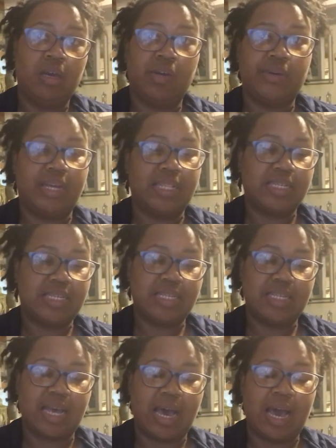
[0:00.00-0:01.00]
Okay, this
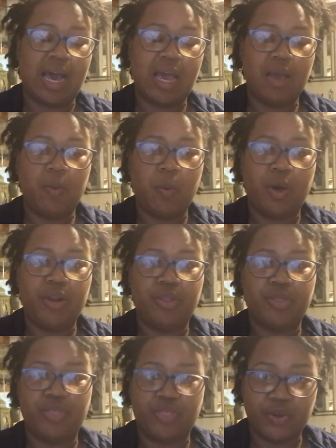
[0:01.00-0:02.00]
is the
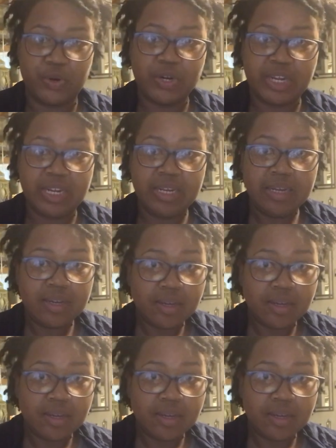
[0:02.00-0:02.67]
I-130.